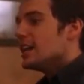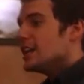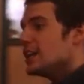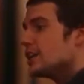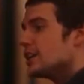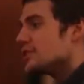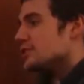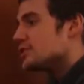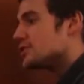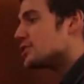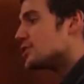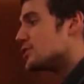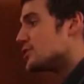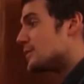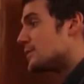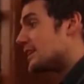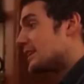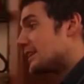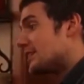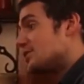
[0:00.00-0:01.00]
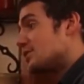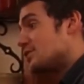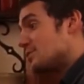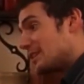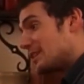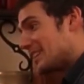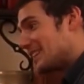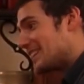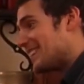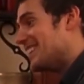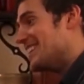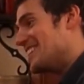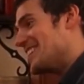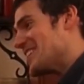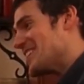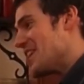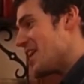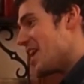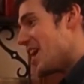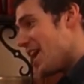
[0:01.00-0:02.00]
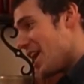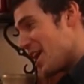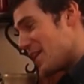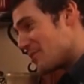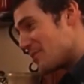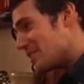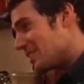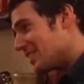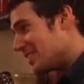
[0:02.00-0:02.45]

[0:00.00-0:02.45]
hitting the big screens in the early 2000s,